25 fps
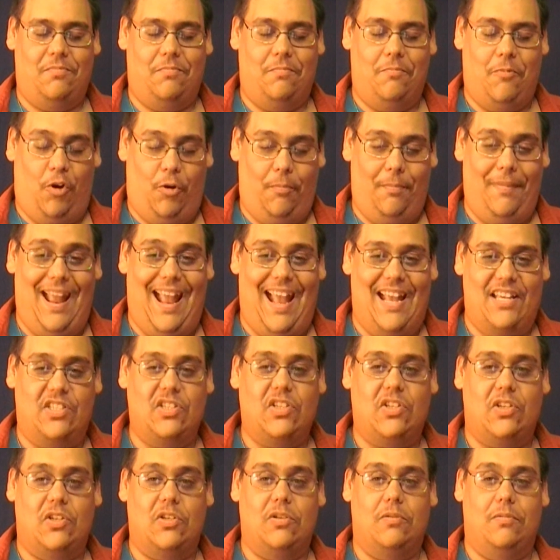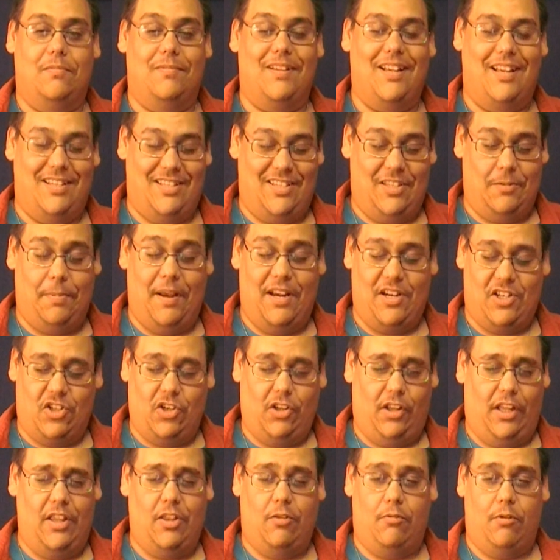or masks,
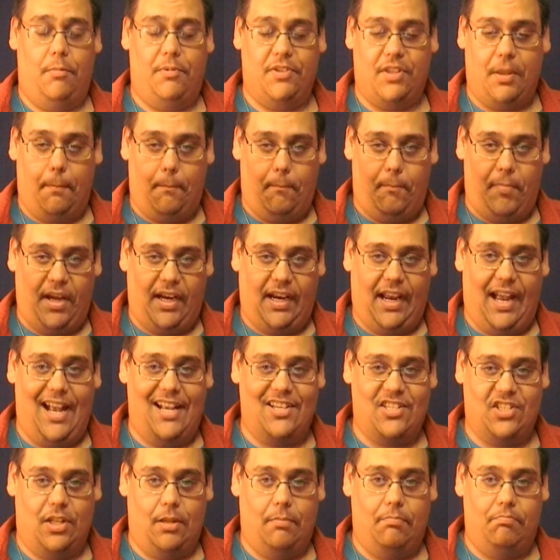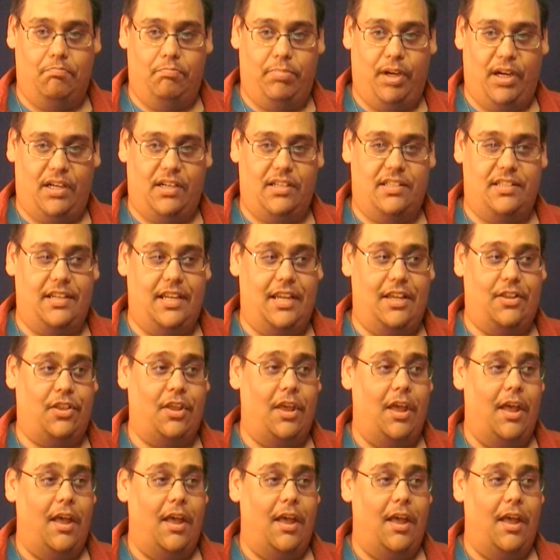especially the one with the bug eyes and the buck teeth.